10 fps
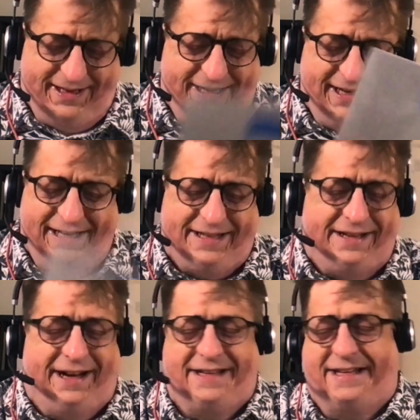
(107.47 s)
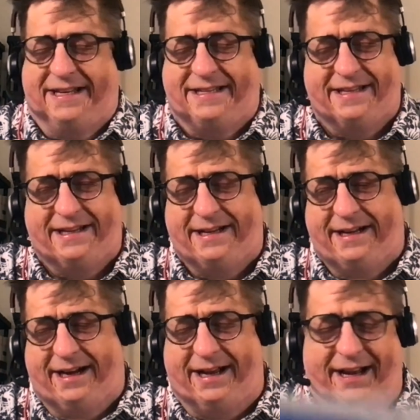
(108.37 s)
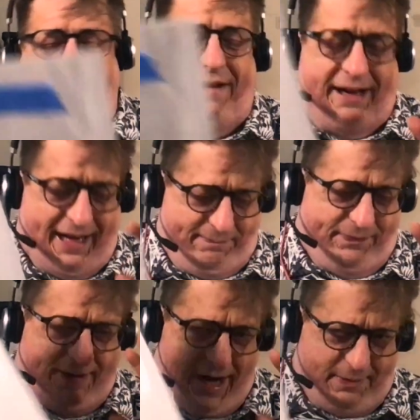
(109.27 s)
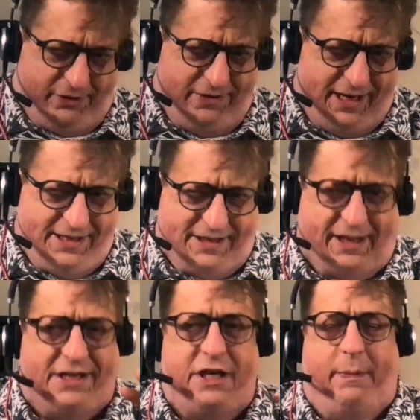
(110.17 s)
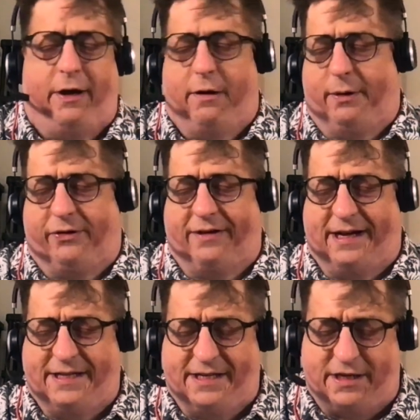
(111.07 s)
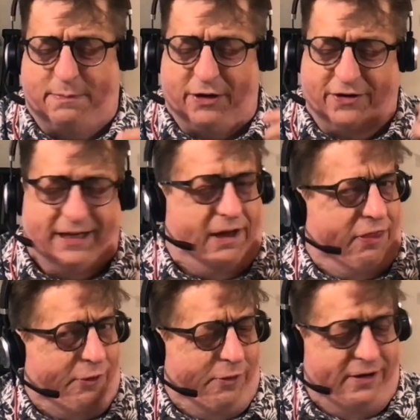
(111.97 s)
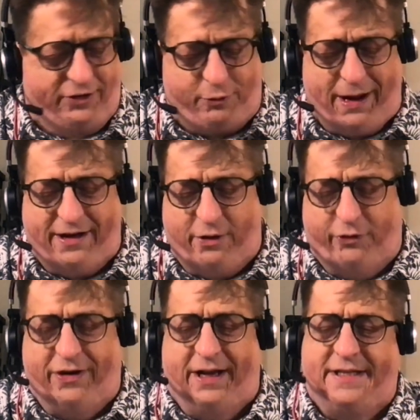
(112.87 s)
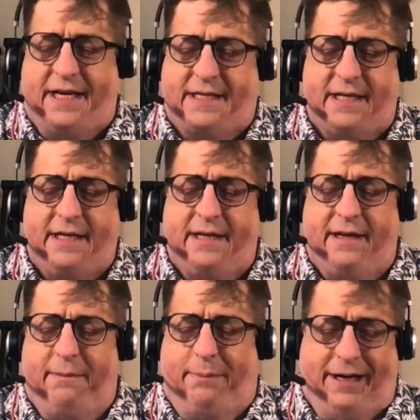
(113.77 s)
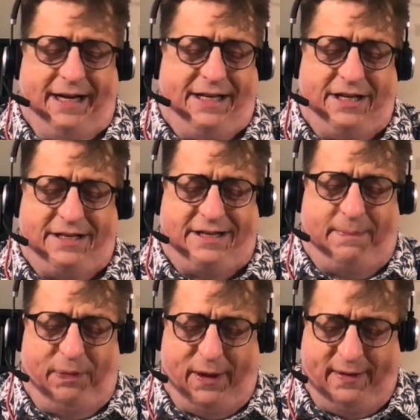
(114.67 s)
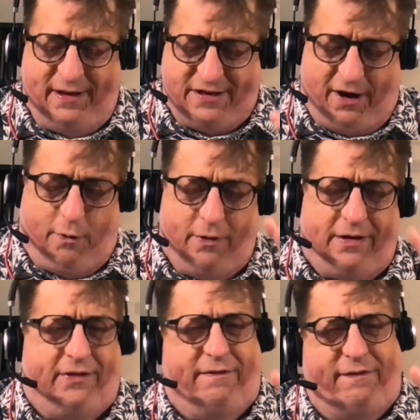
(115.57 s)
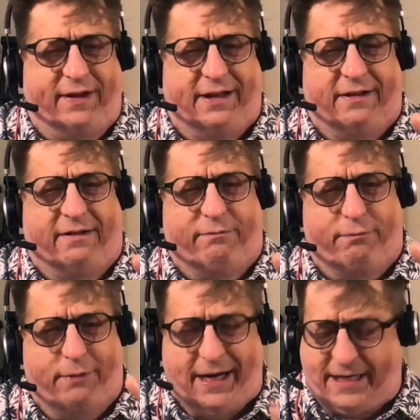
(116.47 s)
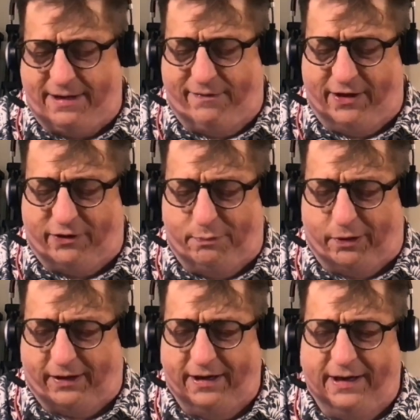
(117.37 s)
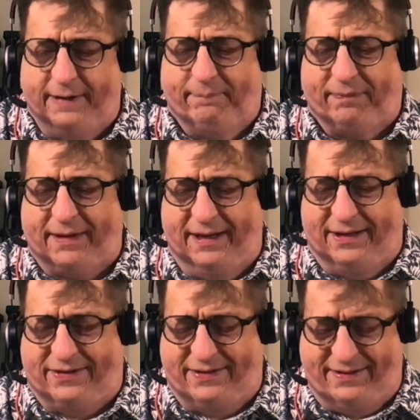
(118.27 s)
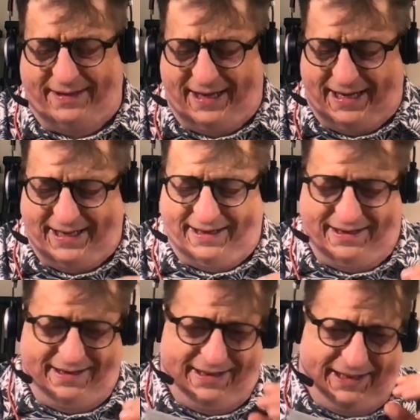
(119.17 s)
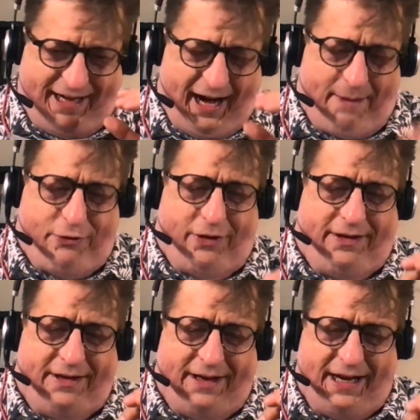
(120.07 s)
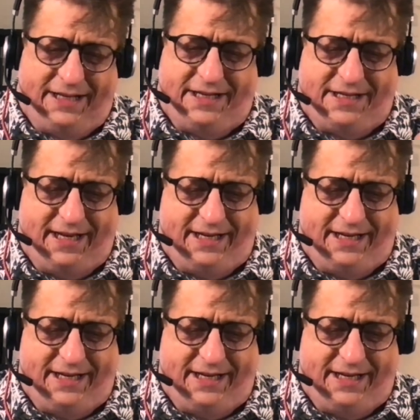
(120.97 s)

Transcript: it's nonsense. And I get comics are nonsense. I get superhero books are nonsense, especially. I get Thor is grandiose nonsense. But it just, the tone doesn't feel right for this book. It's not capturing the essence that